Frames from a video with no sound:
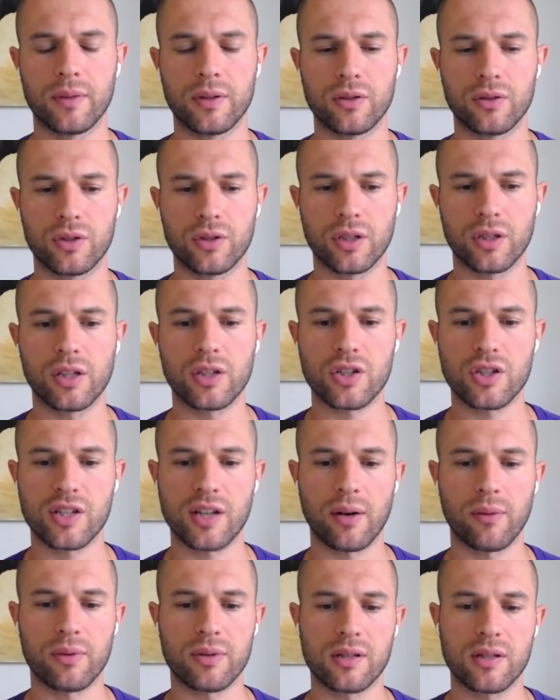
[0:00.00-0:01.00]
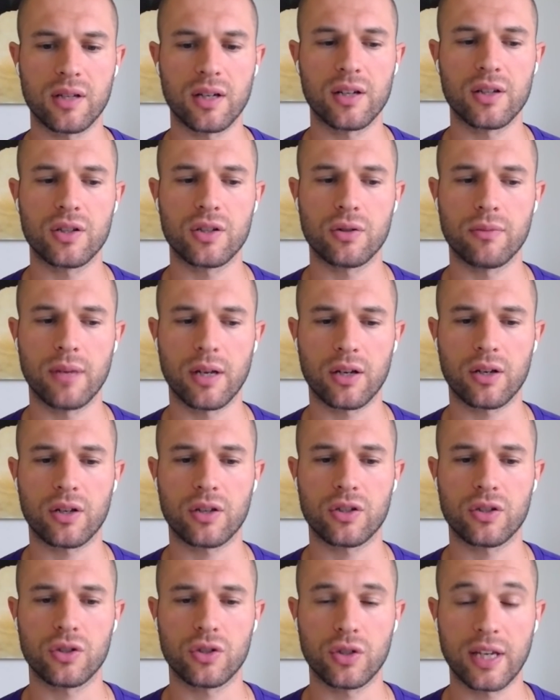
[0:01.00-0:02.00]
due diligence that was done to
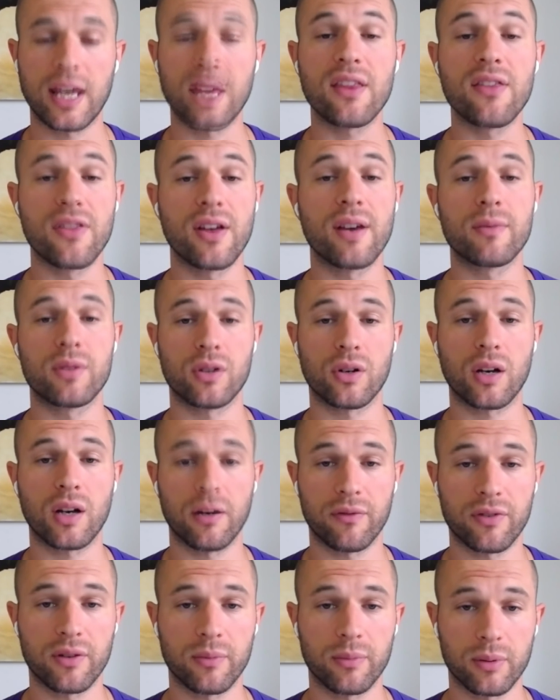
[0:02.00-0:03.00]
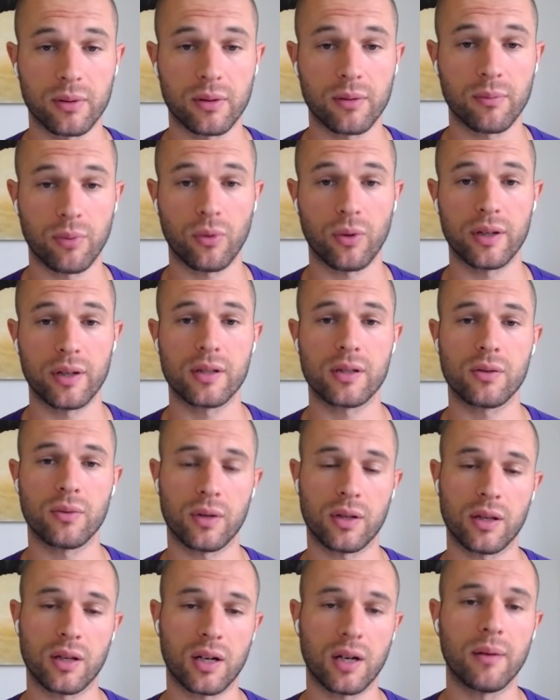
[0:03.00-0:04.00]
get them to a comfortable point
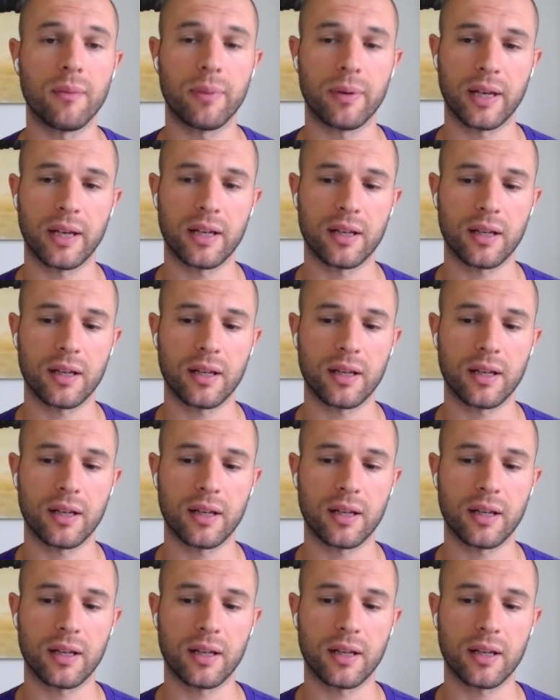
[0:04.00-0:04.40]
with the company,